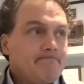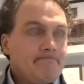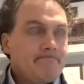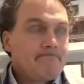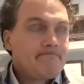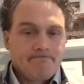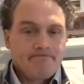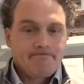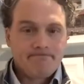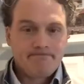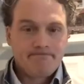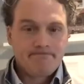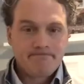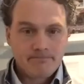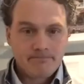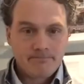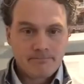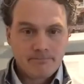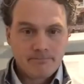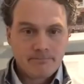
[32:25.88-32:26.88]

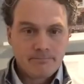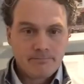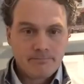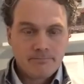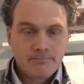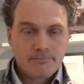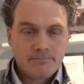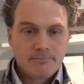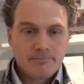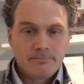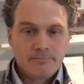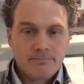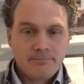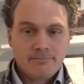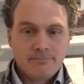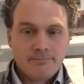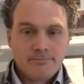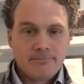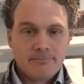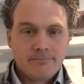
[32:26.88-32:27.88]

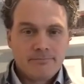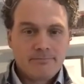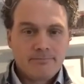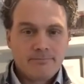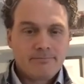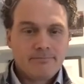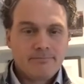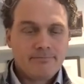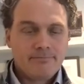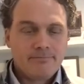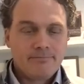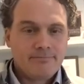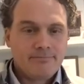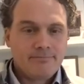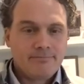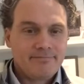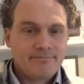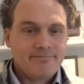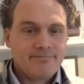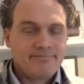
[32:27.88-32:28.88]

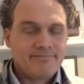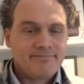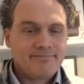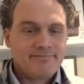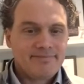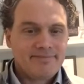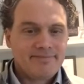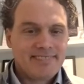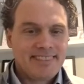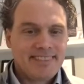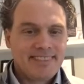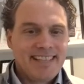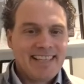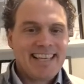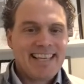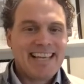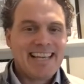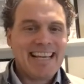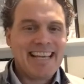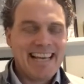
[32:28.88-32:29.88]

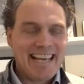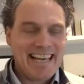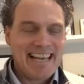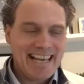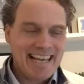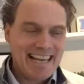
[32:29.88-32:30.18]
[no speech]